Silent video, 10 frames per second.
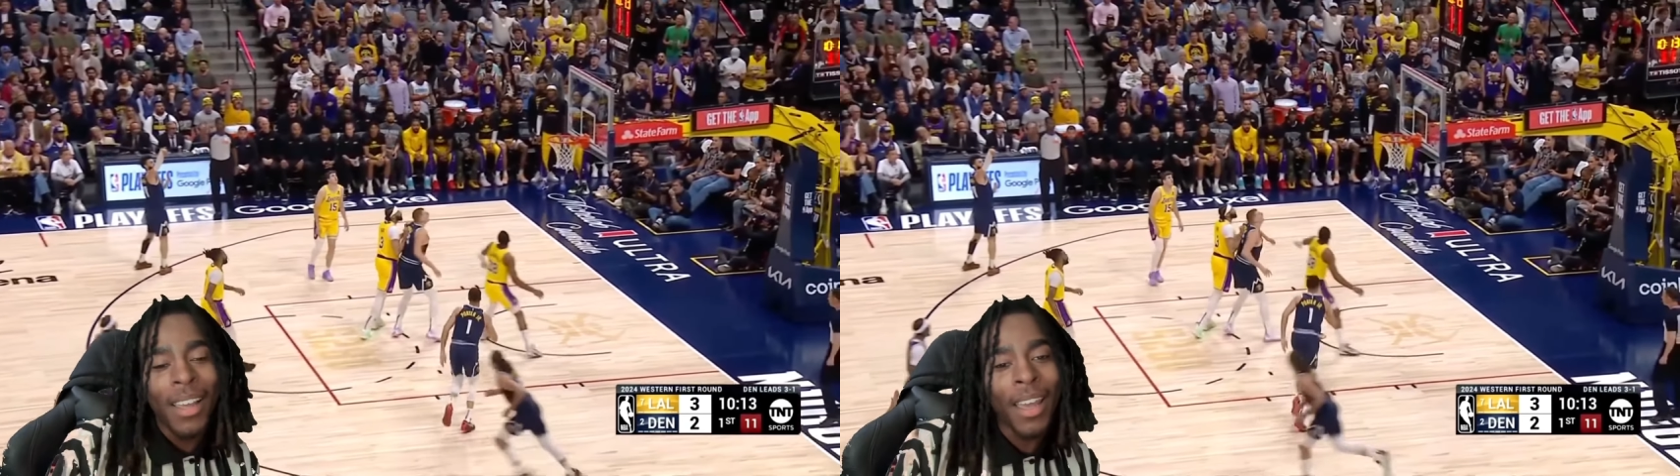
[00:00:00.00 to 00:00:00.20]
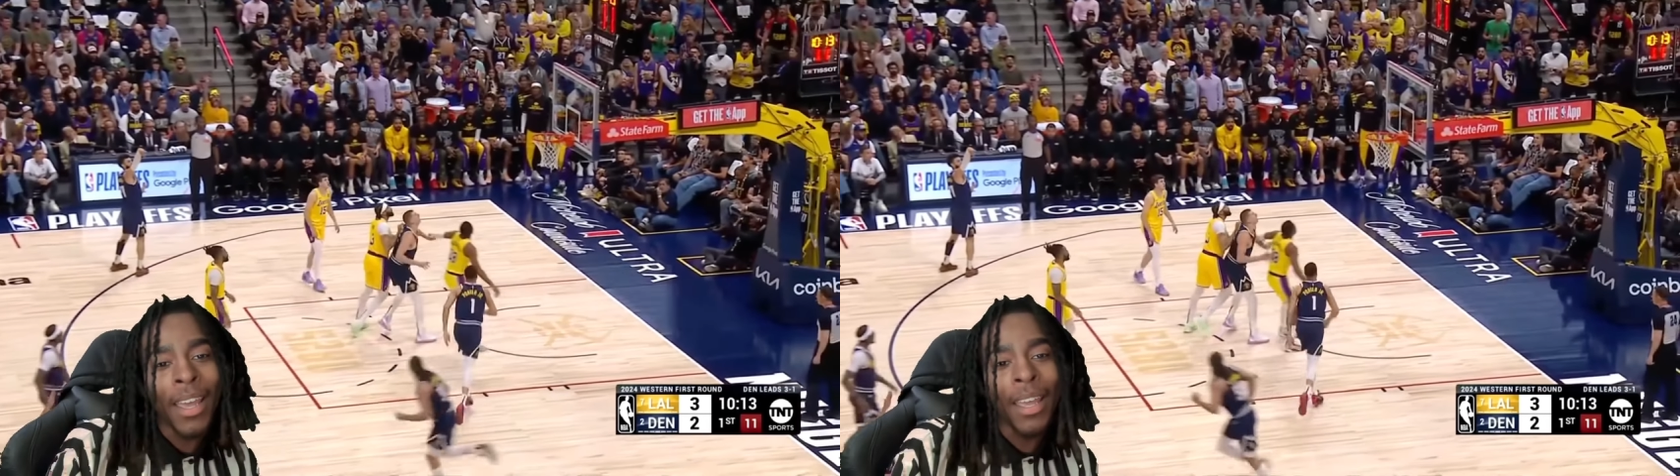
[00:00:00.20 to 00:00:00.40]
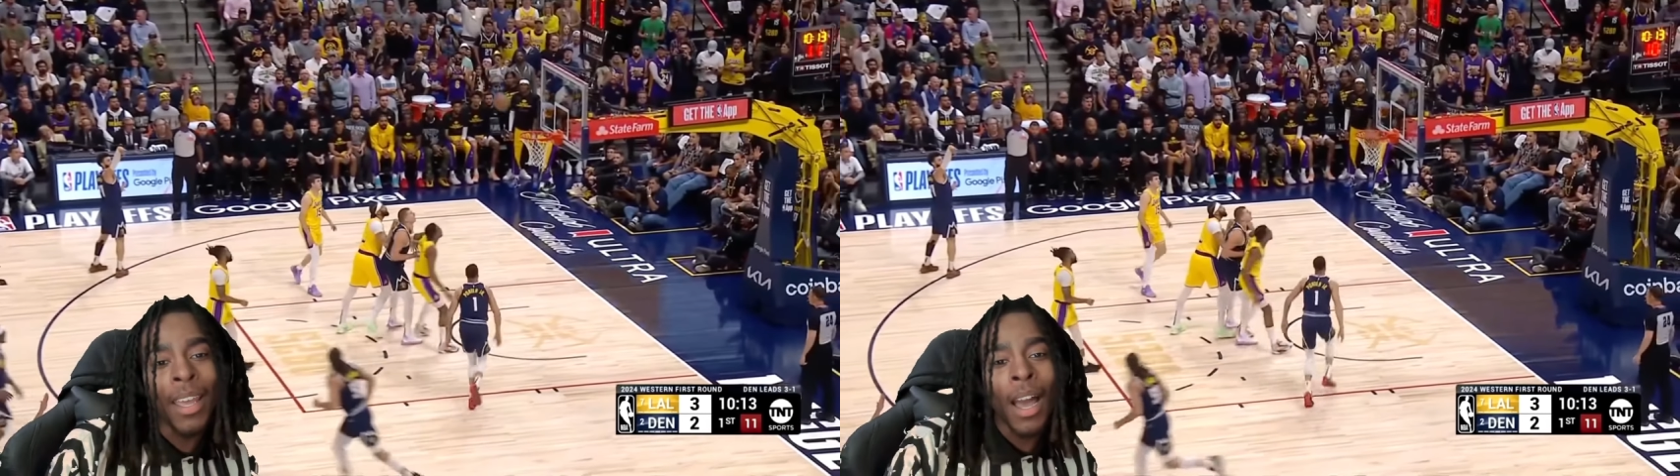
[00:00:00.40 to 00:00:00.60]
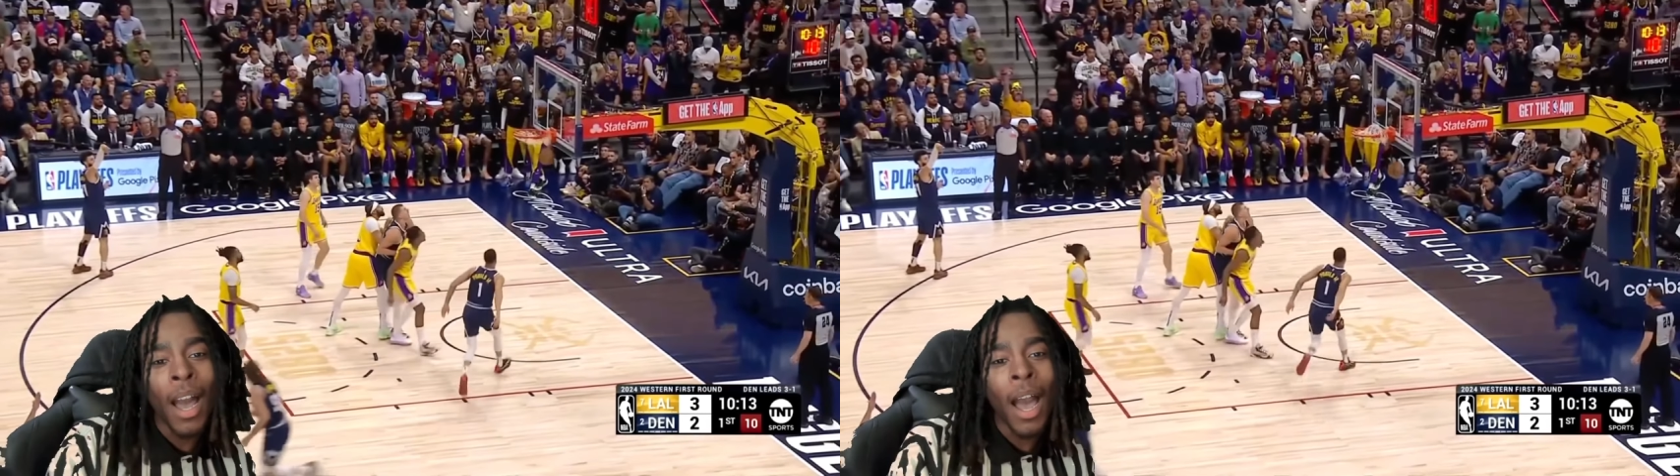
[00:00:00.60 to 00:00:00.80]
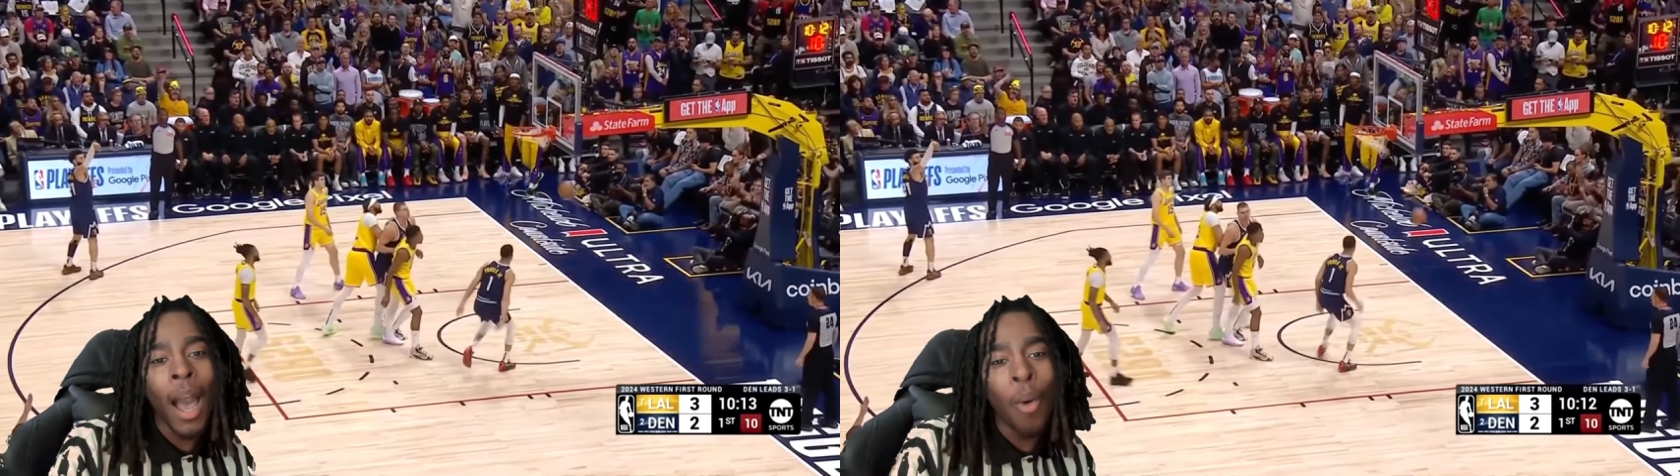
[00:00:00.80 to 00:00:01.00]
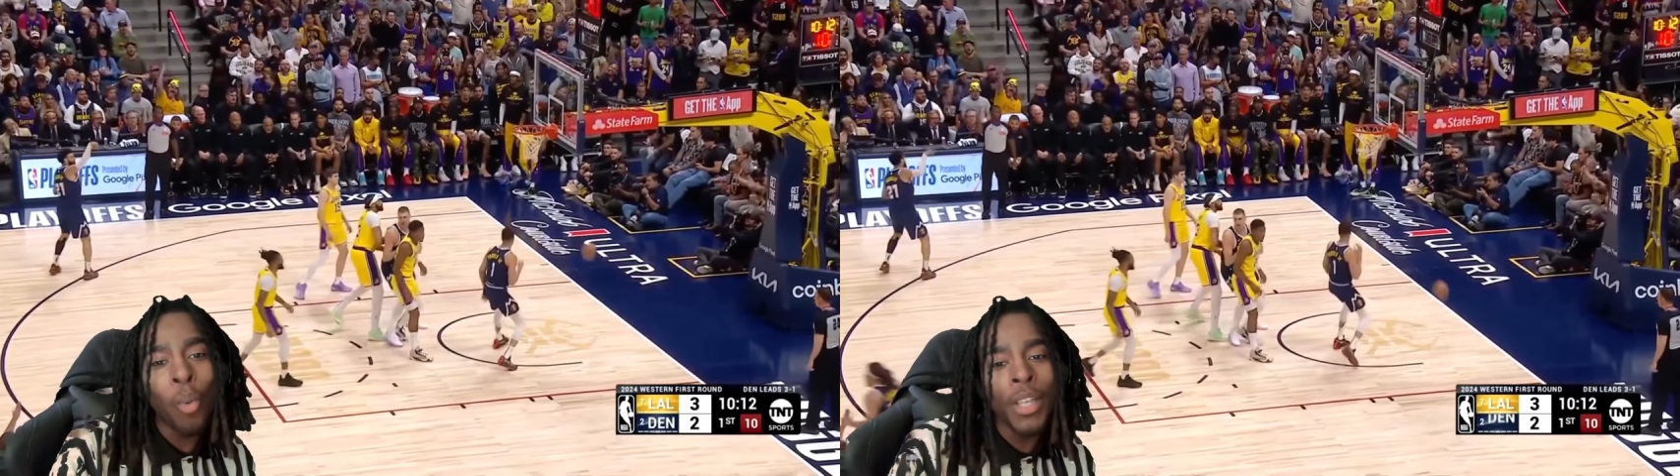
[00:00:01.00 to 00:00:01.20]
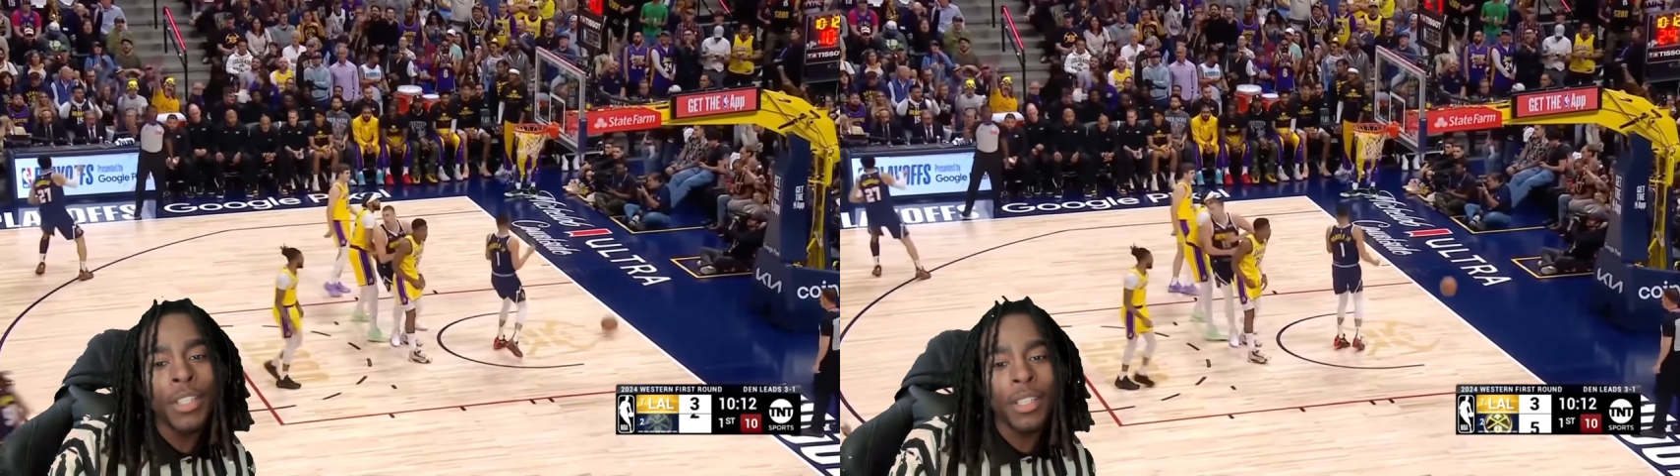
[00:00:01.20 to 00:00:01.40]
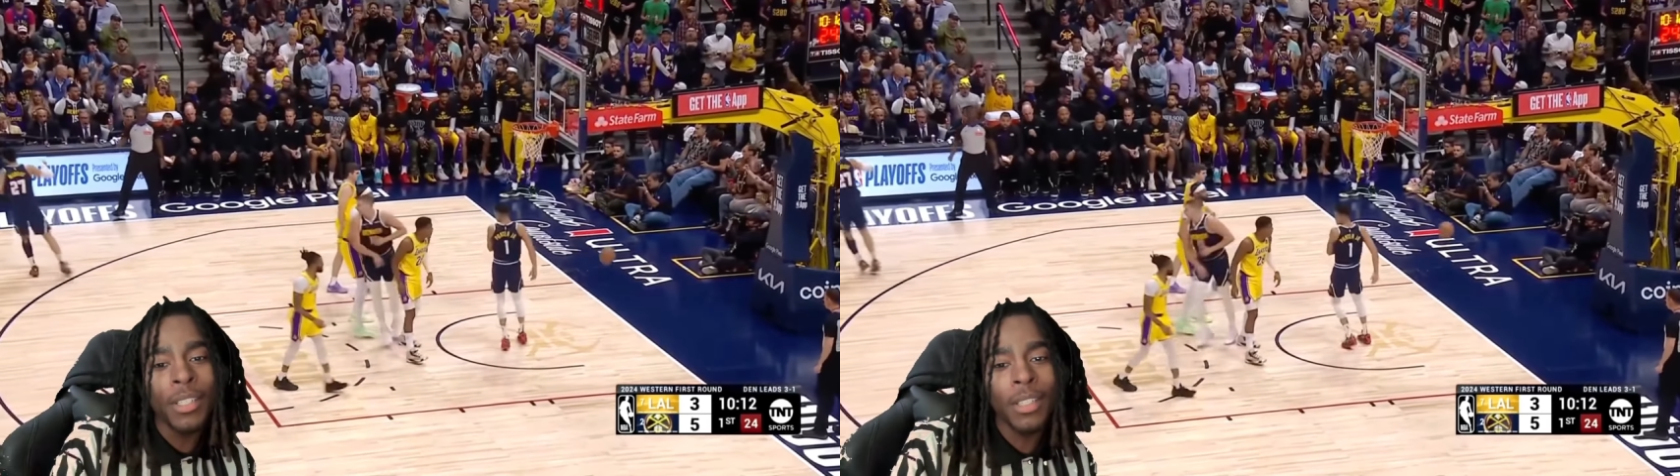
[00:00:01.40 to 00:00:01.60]
Hey, I went
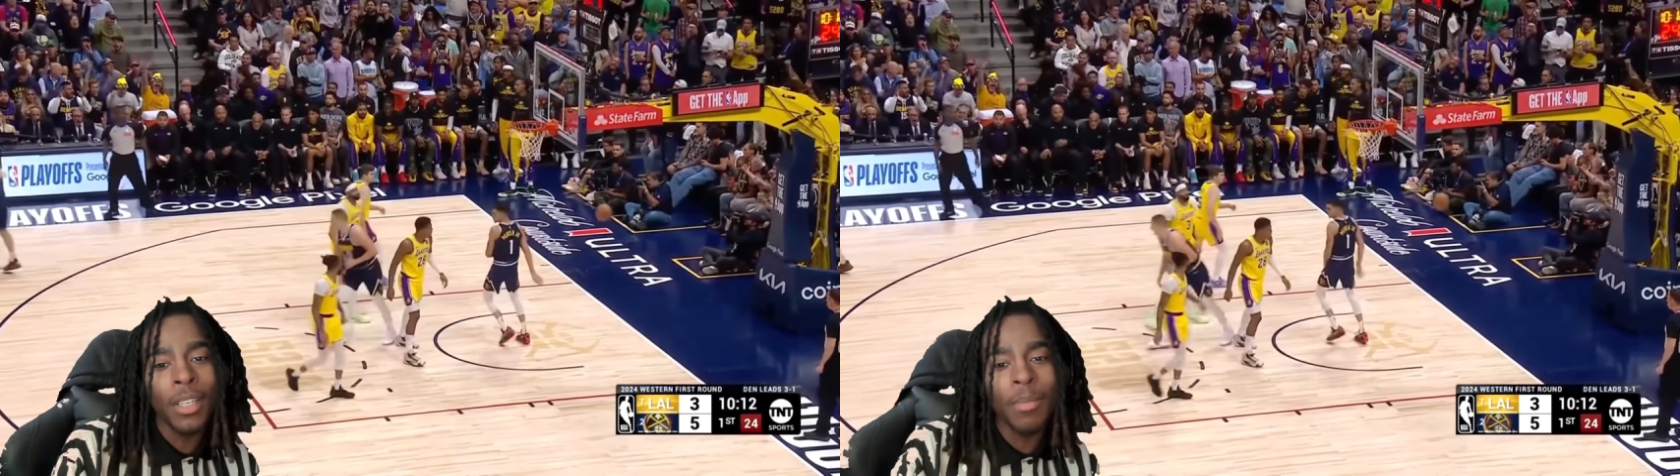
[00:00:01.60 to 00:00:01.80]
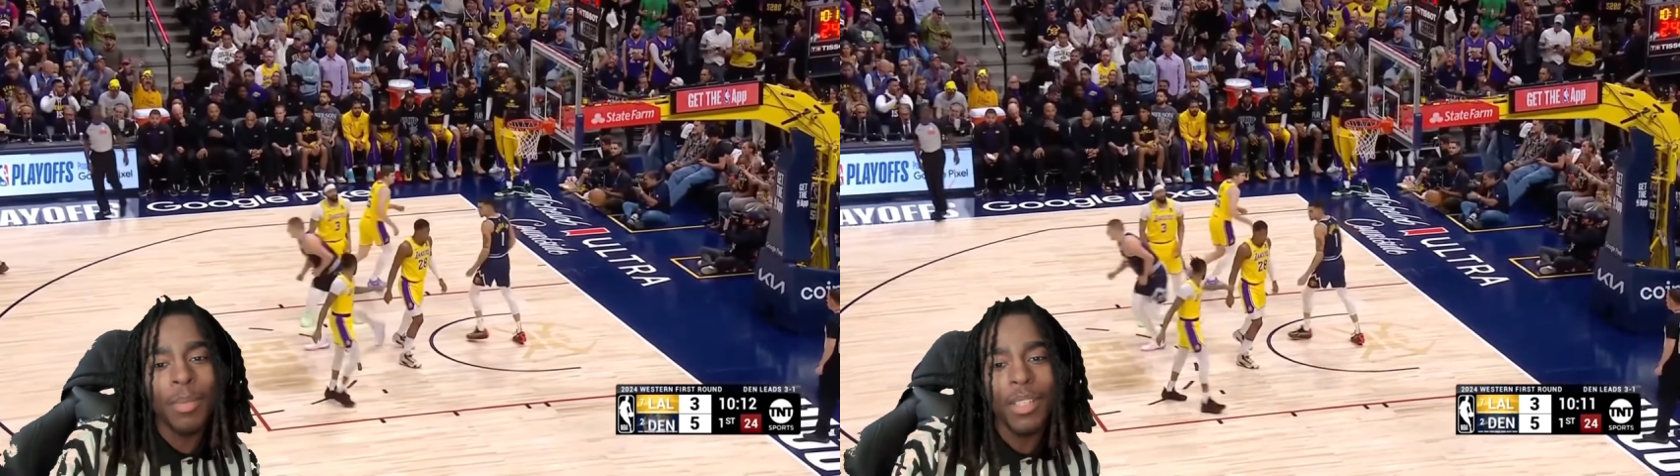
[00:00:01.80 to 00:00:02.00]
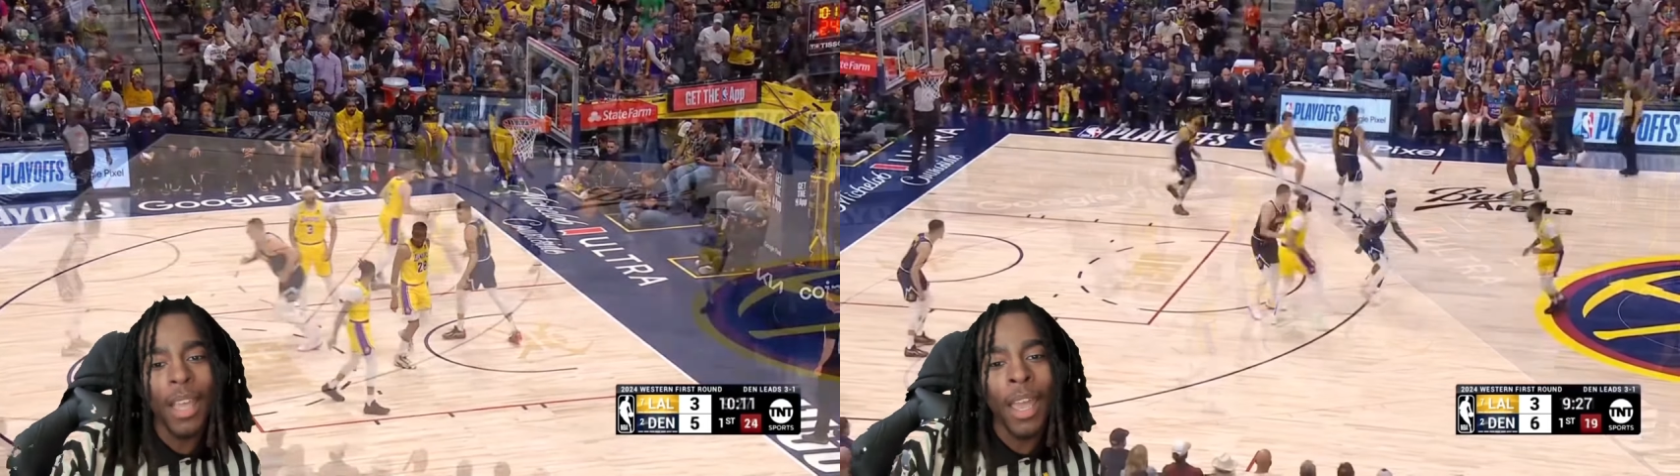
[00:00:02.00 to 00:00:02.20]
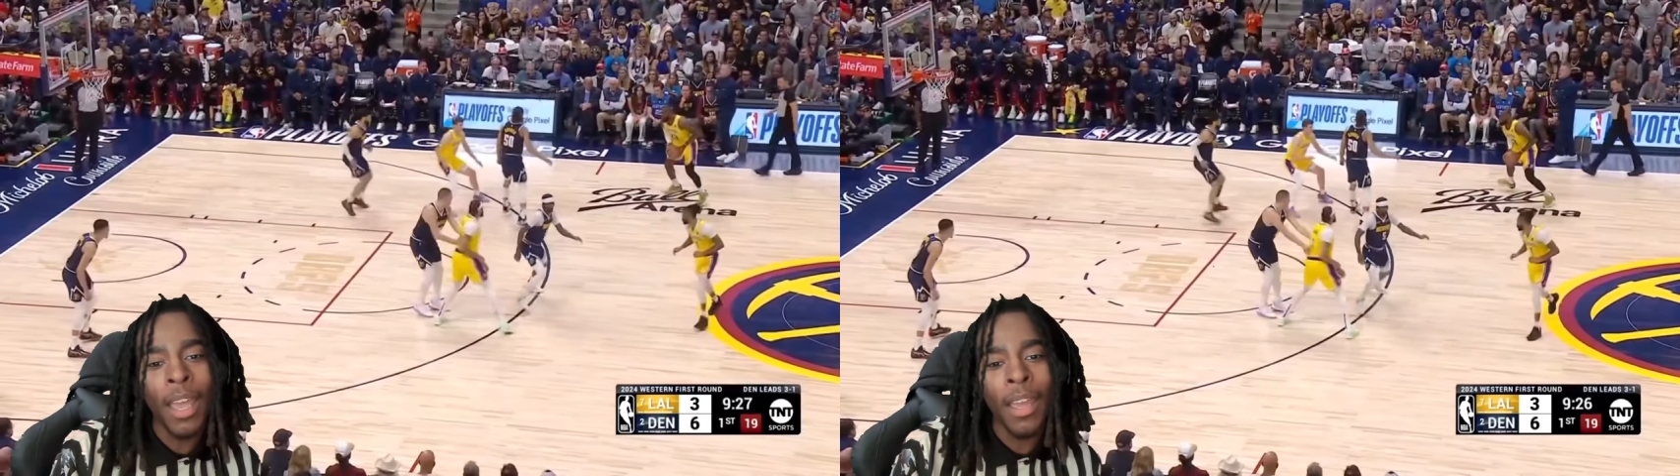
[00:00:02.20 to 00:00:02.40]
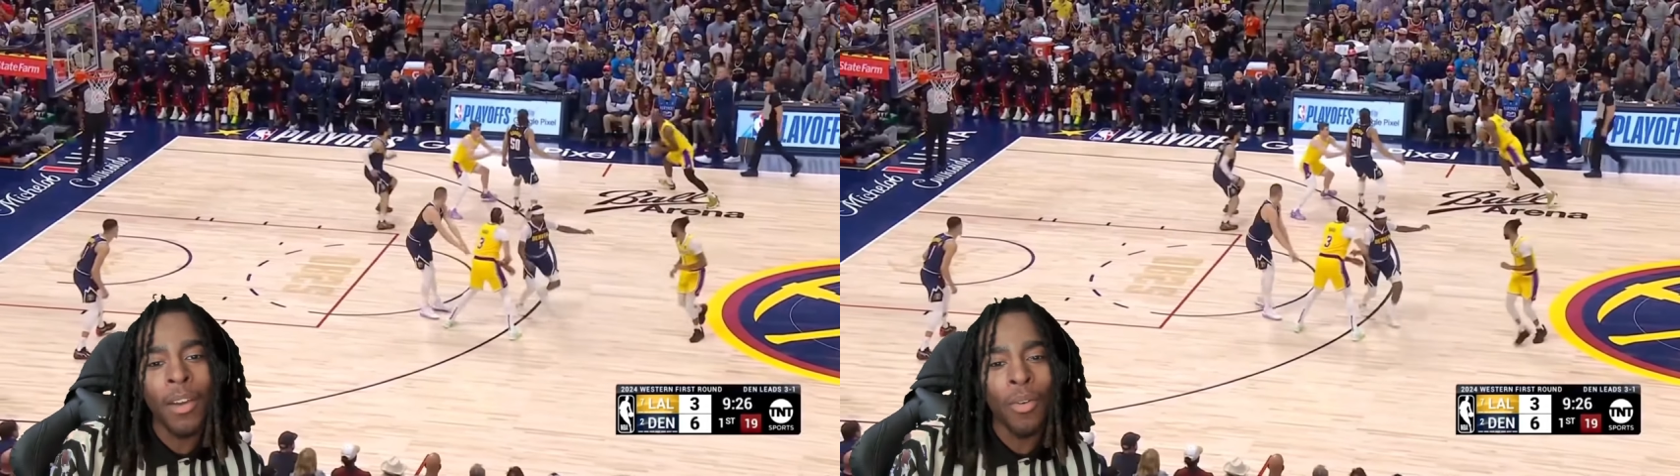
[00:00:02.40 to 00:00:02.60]
to sleep sad